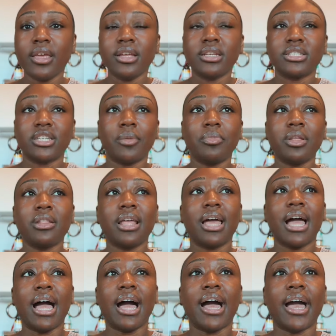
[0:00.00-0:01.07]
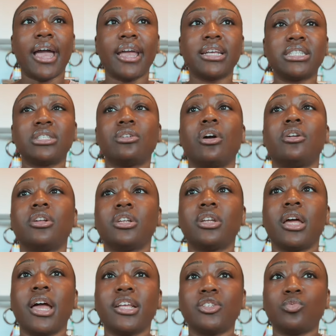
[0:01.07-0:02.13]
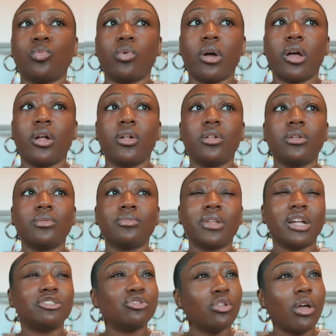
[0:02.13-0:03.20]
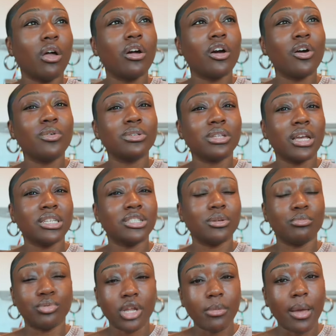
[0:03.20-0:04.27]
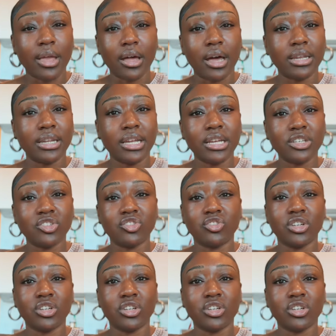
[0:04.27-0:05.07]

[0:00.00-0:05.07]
Something that I started as well not too long ago was like some prebiotics,